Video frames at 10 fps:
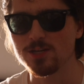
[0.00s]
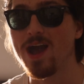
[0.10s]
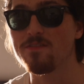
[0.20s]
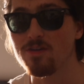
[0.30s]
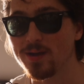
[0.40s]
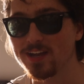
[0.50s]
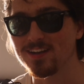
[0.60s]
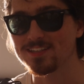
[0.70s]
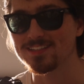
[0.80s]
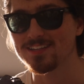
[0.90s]
And you have all my
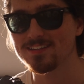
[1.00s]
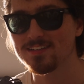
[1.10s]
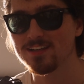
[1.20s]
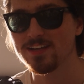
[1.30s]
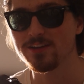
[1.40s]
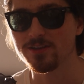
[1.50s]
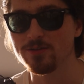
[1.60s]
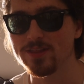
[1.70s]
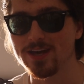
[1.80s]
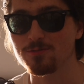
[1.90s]
content. You can
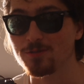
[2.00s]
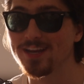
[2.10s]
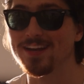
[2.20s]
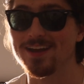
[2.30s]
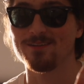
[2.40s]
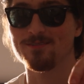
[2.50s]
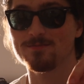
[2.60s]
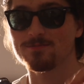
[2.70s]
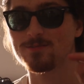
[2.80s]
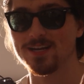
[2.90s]
do that right now.
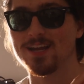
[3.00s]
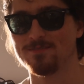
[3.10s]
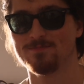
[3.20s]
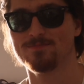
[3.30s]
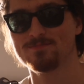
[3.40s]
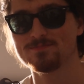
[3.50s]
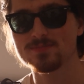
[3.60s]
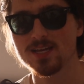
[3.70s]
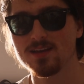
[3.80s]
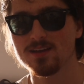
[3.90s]
Right now.
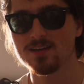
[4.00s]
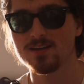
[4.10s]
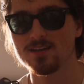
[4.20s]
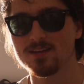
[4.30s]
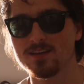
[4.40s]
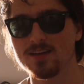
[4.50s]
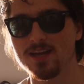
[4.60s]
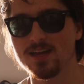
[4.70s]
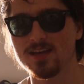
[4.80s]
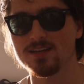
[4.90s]

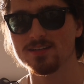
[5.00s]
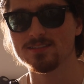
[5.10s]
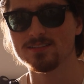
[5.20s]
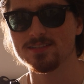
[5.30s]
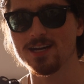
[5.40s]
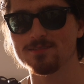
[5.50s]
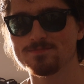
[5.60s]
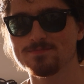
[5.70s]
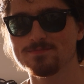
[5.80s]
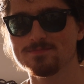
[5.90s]
And yeah.
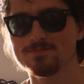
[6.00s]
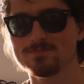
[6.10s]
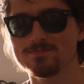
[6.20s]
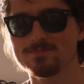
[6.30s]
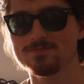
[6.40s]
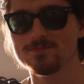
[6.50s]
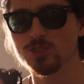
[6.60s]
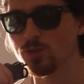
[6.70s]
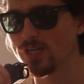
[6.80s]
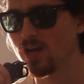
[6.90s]

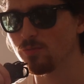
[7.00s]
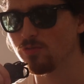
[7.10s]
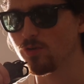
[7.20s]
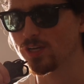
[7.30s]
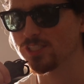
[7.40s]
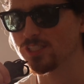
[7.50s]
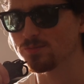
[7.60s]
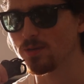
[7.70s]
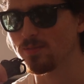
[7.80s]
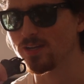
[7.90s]
Do it now before I change
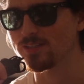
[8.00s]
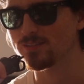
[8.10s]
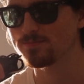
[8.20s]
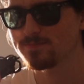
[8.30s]
my mind.